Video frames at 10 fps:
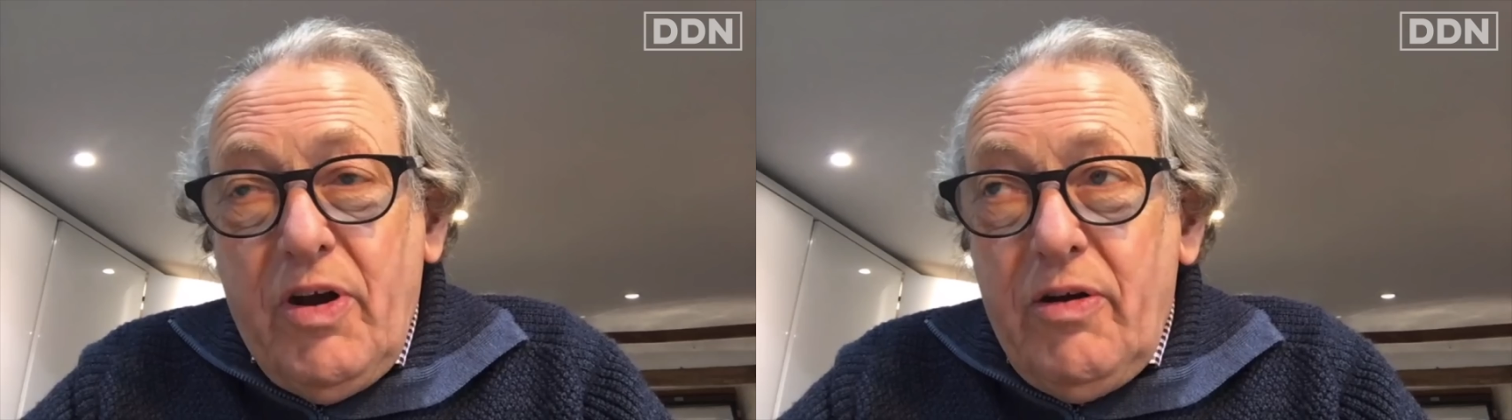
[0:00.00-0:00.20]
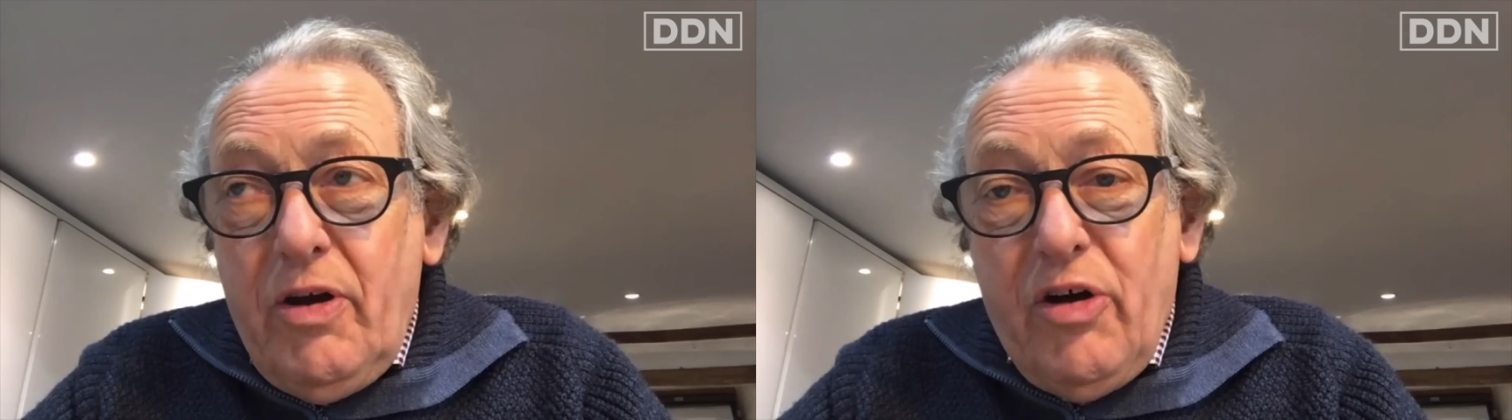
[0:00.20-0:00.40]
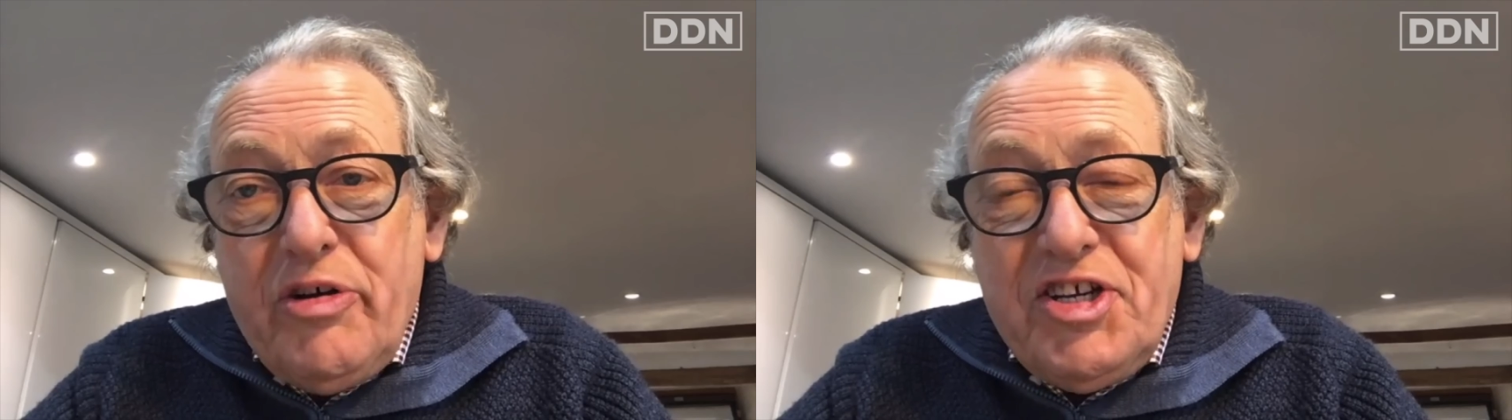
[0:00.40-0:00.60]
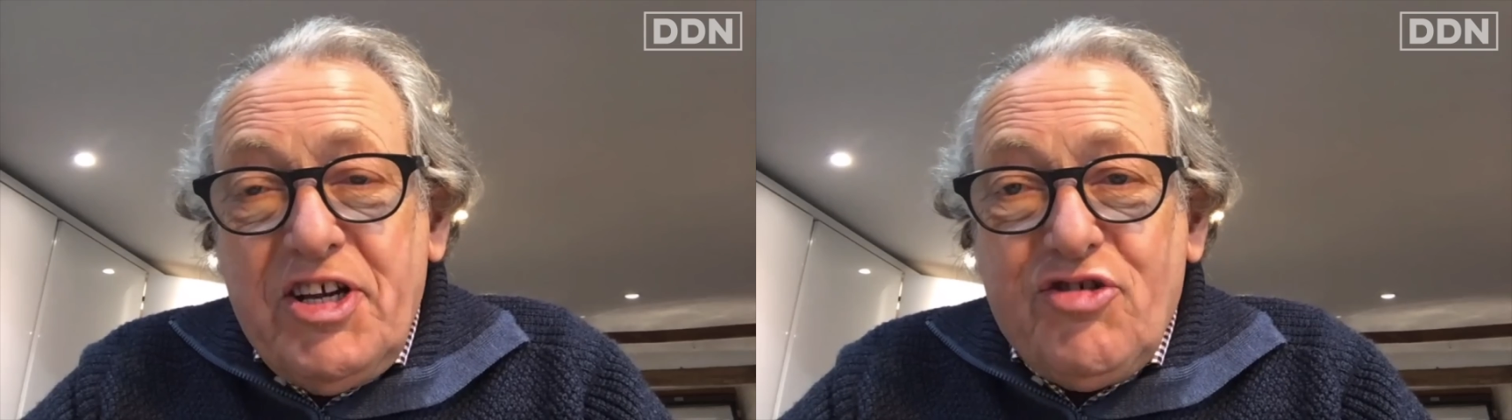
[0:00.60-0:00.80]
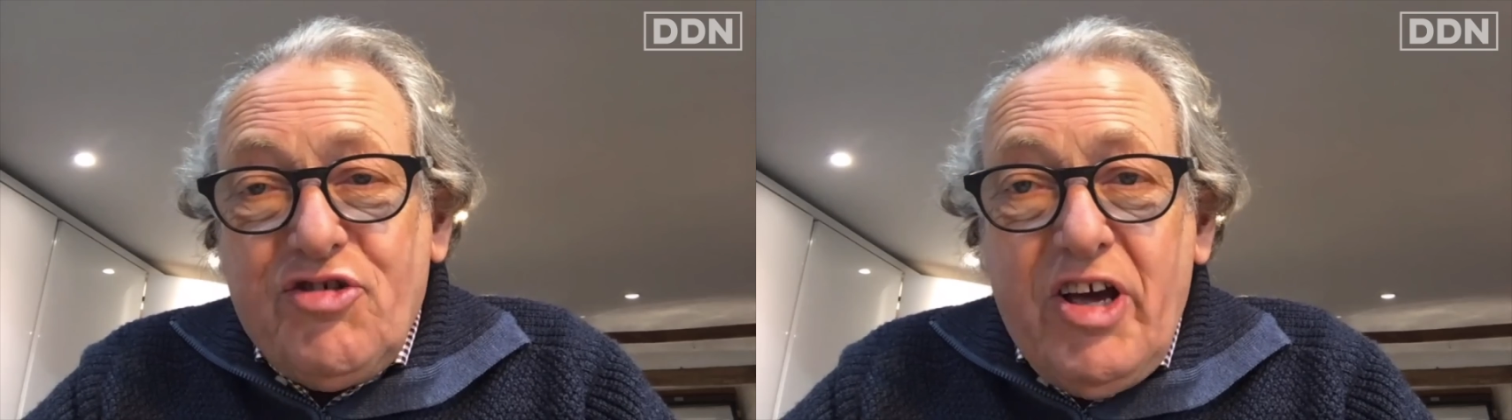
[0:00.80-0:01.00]
long
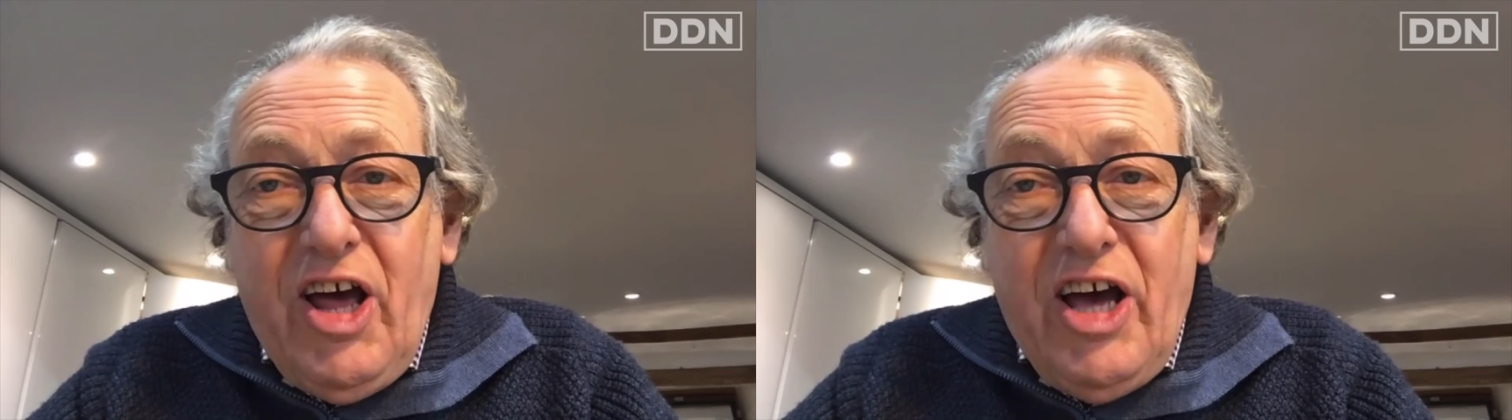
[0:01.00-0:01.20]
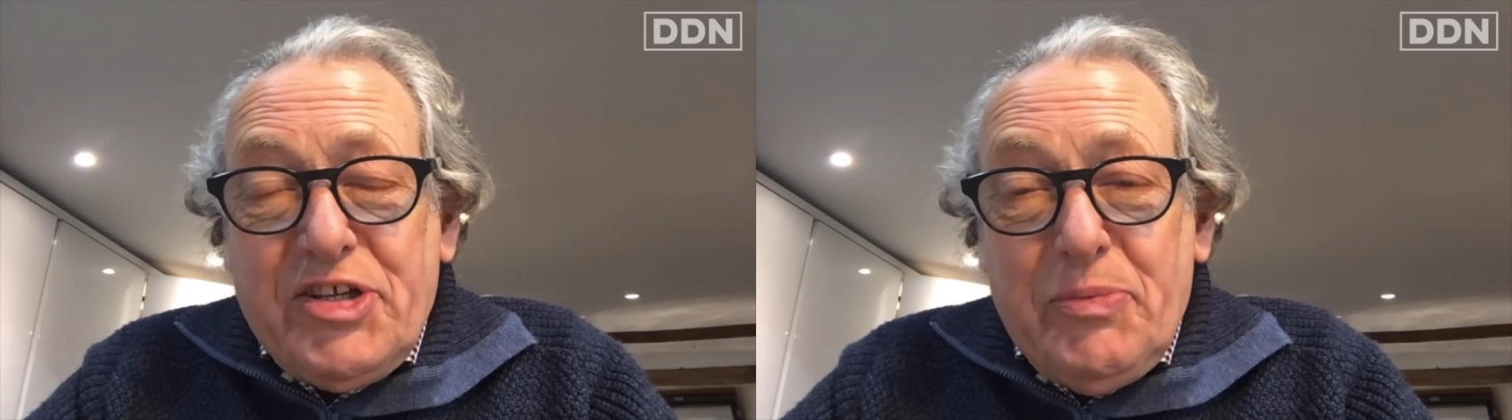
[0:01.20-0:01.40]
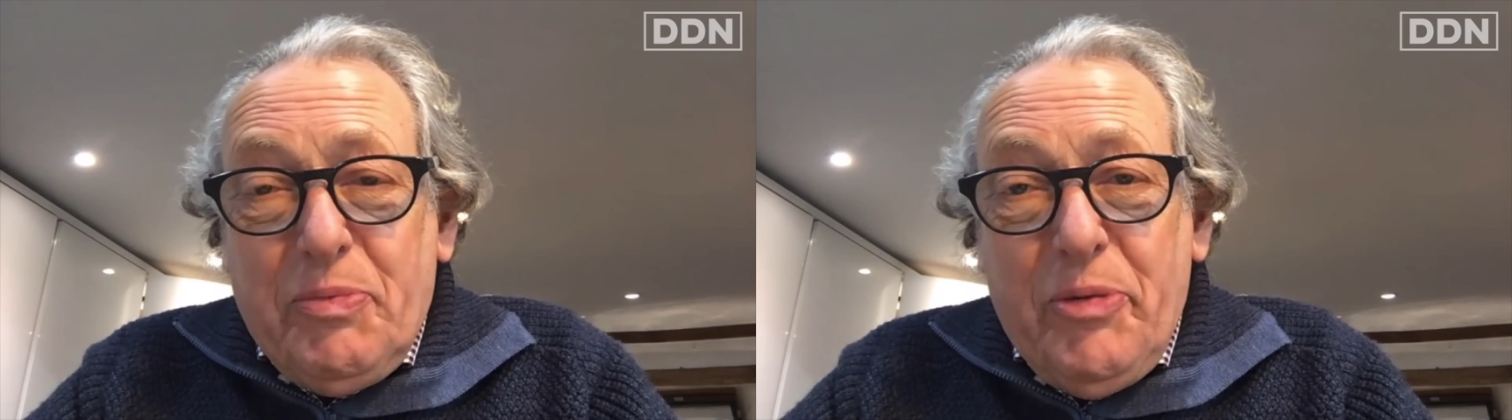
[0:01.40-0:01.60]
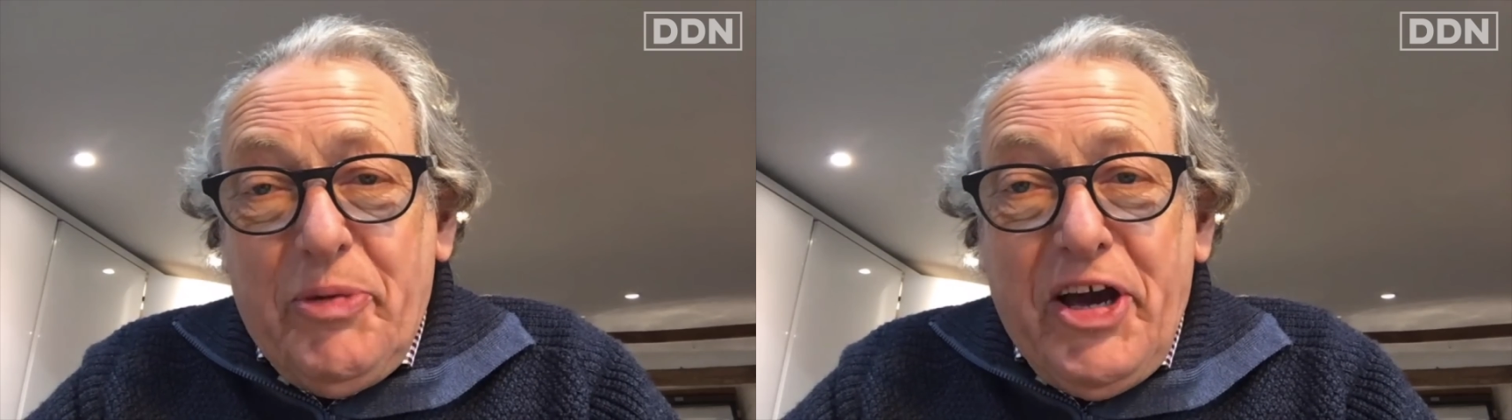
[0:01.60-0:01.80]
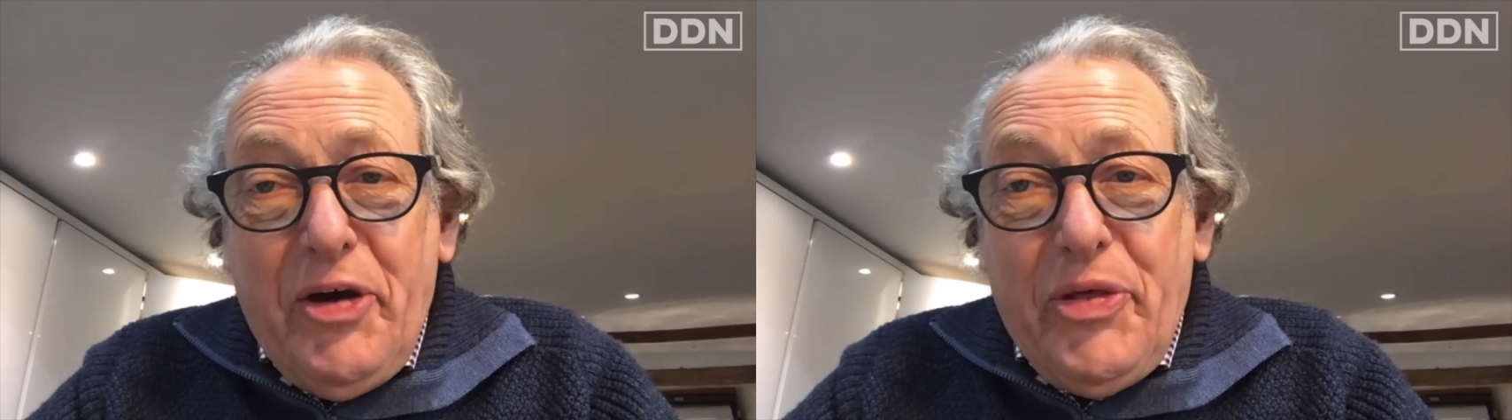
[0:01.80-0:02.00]
since realised that
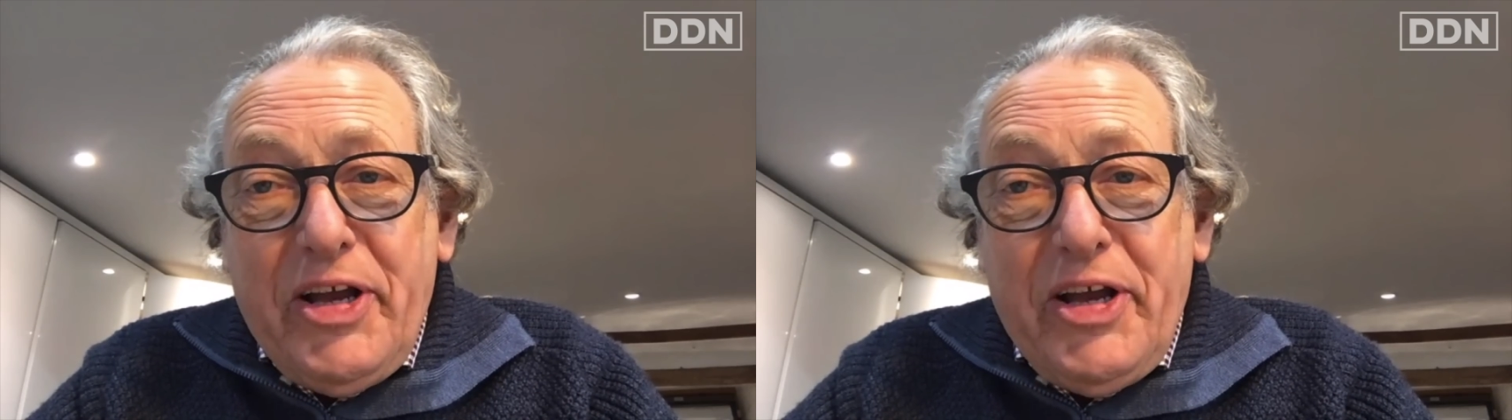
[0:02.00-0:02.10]
Public Health